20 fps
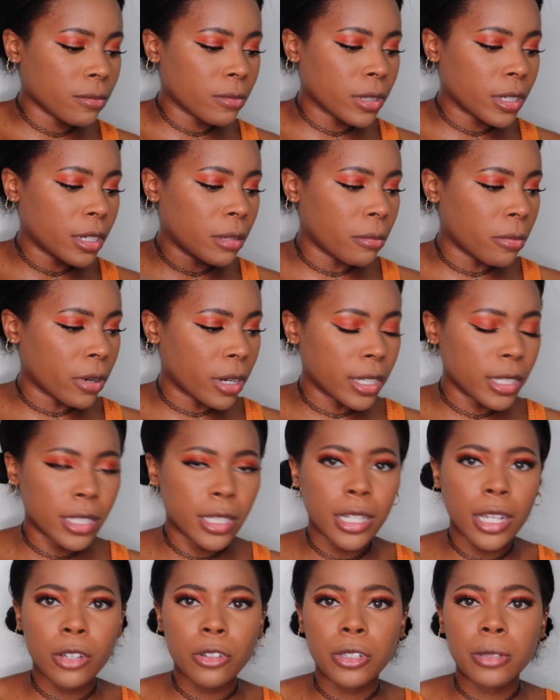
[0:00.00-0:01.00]
We're gonna bronze
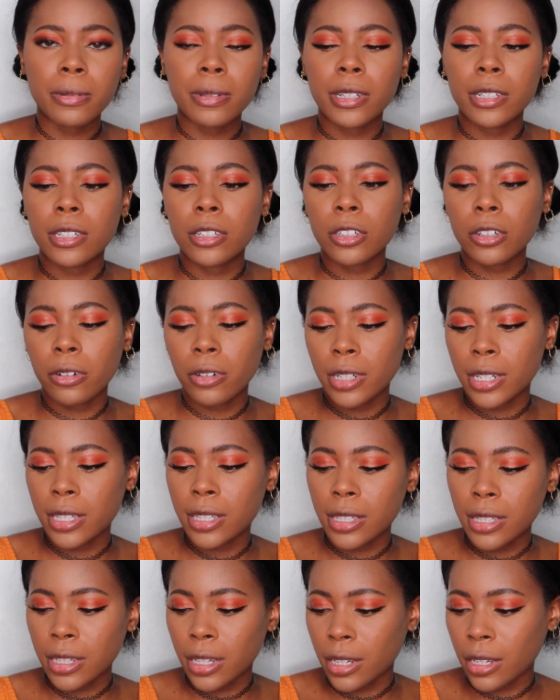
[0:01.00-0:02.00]
now just because it's already
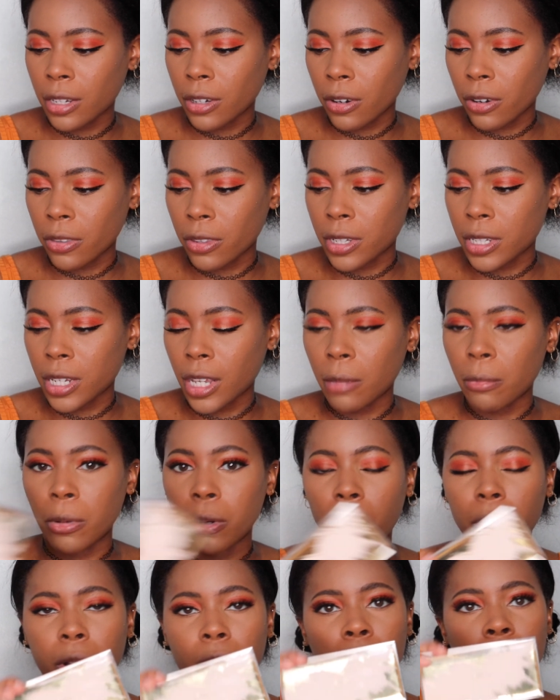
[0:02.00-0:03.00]
sitting here on the
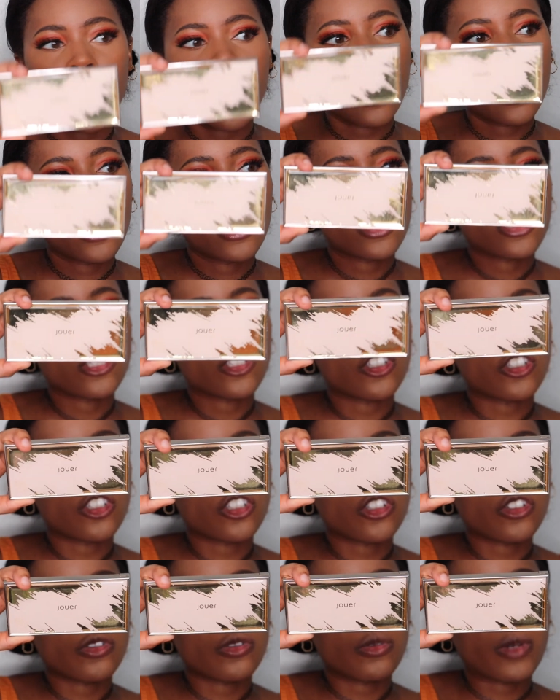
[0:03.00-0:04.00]
table.
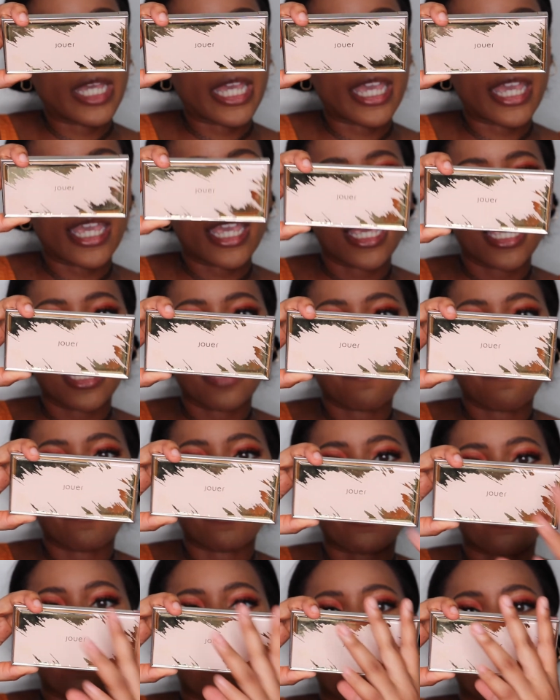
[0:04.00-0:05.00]
Jaay
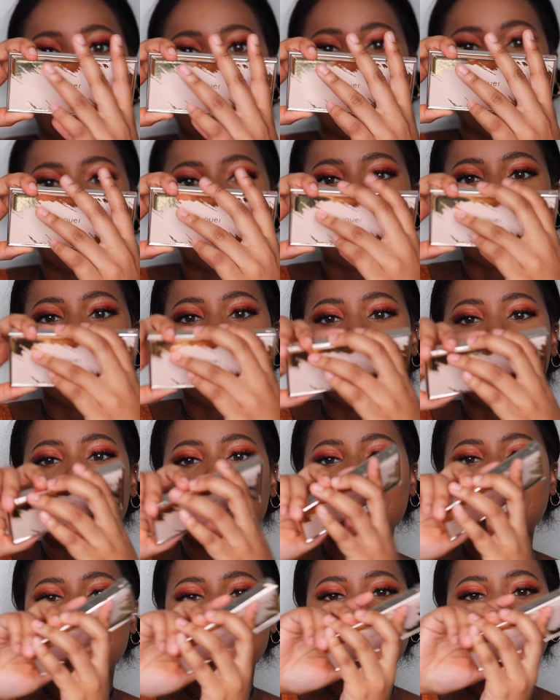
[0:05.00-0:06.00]

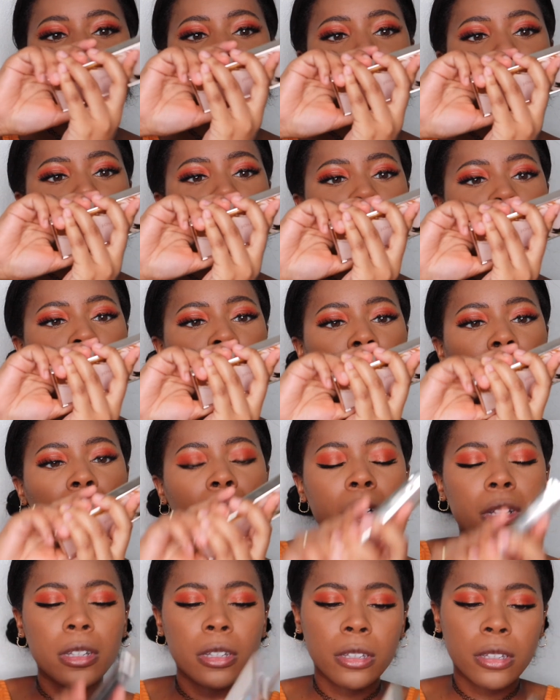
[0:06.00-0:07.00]
Bronzing
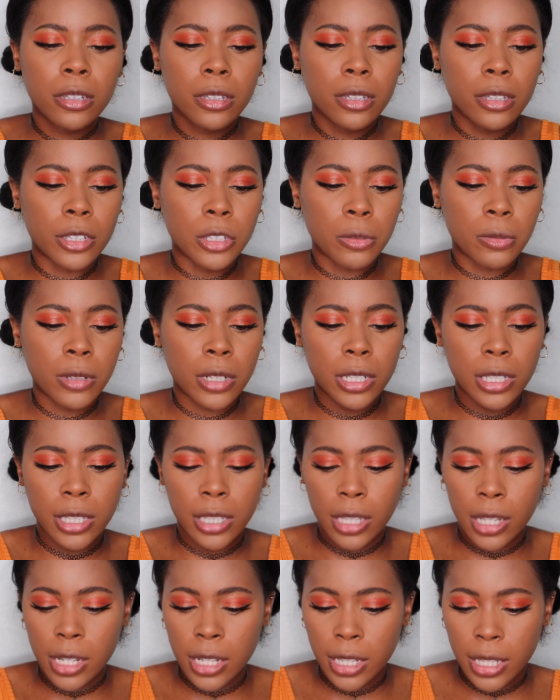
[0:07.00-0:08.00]
Duo. This one is
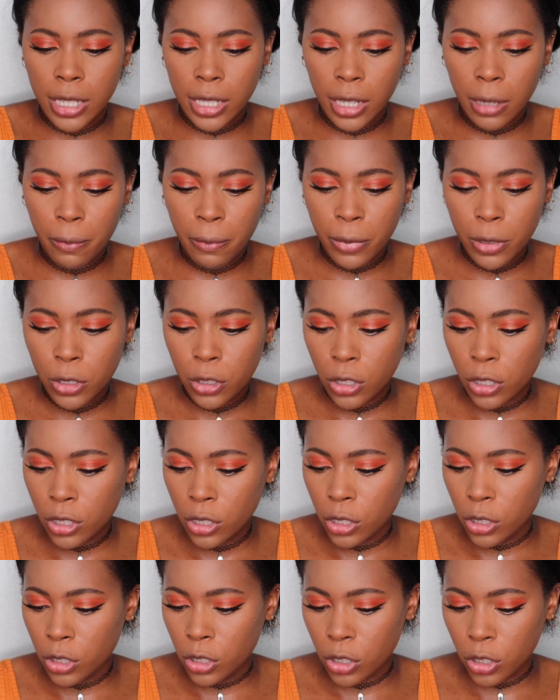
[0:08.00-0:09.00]
the deep to
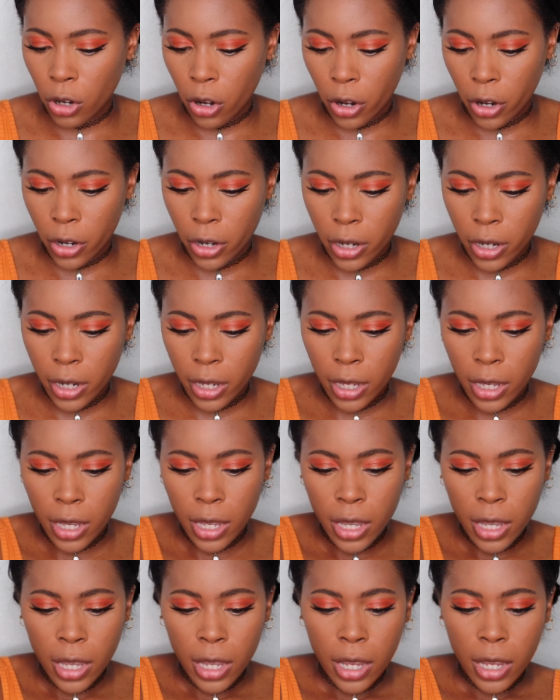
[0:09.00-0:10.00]
dark,
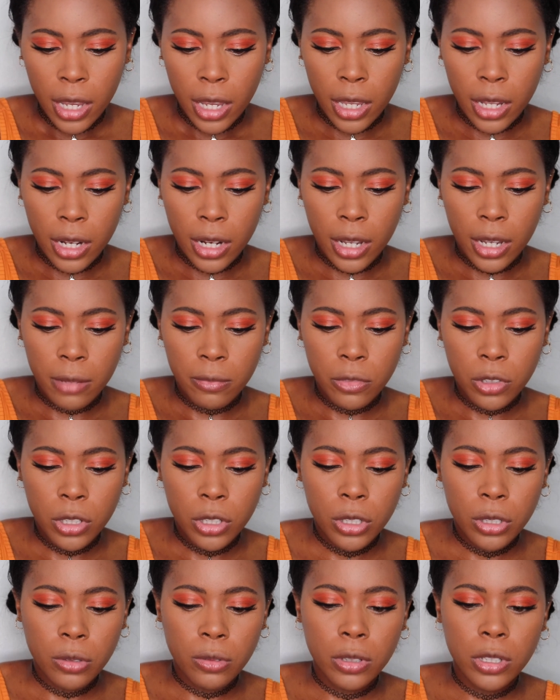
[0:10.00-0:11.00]
and I'm
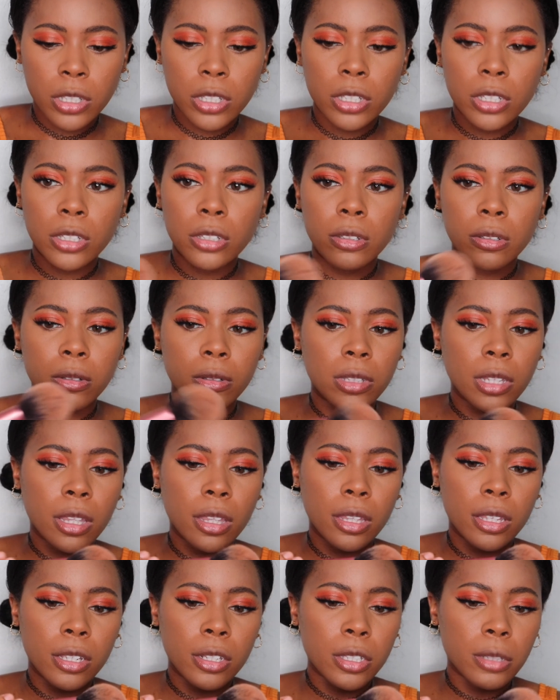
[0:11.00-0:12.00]
just going to use
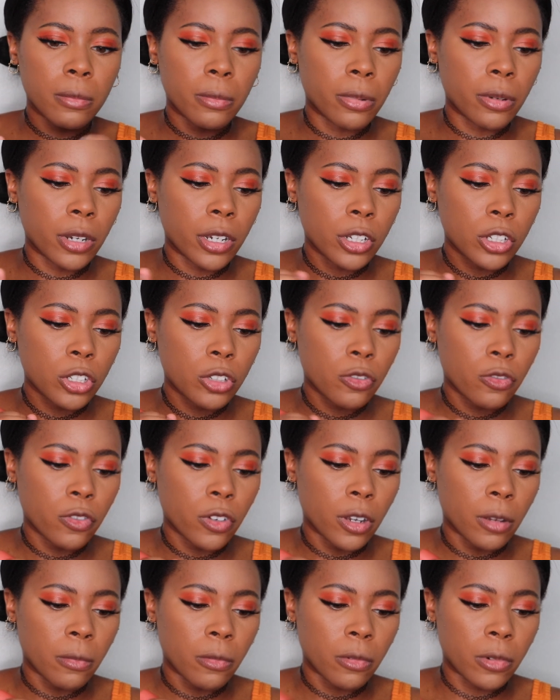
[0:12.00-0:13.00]
this brush
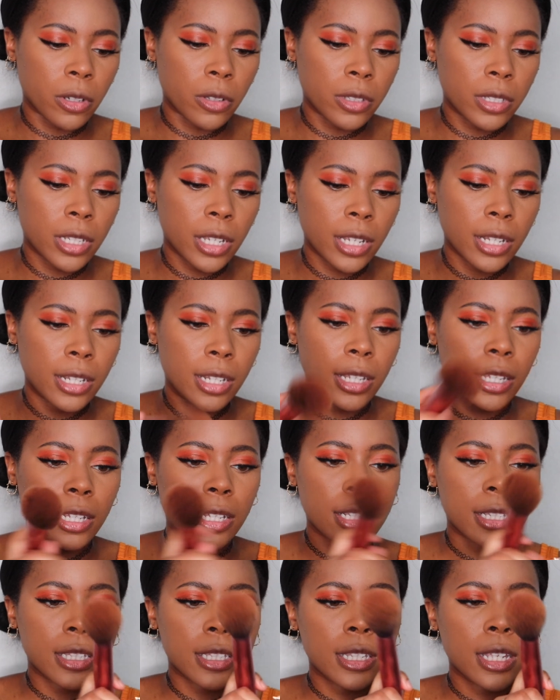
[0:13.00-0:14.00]
from Real
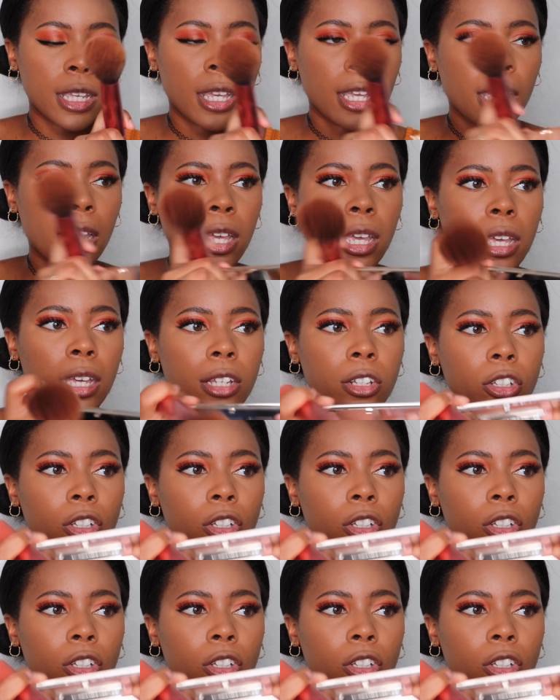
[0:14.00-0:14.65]
Techniques and